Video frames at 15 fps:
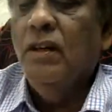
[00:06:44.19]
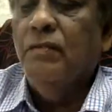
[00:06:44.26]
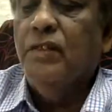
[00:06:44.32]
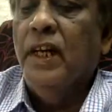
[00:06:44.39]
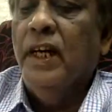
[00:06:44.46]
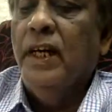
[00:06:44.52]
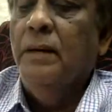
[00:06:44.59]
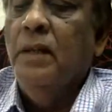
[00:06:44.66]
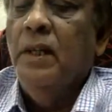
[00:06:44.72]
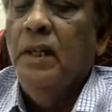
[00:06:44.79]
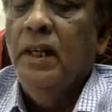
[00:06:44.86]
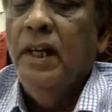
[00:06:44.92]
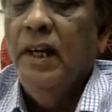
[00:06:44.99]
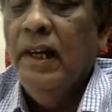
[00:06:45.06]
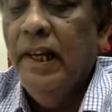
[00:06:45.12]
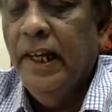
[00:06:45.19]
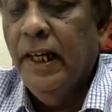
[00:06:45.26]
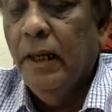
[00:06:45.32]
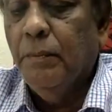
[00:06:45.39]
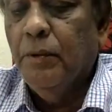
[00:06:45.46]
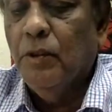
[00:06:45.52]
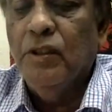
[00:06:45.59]
of time in
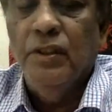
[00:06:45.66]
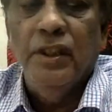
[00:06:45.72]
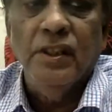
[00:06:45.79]
legal proceedings.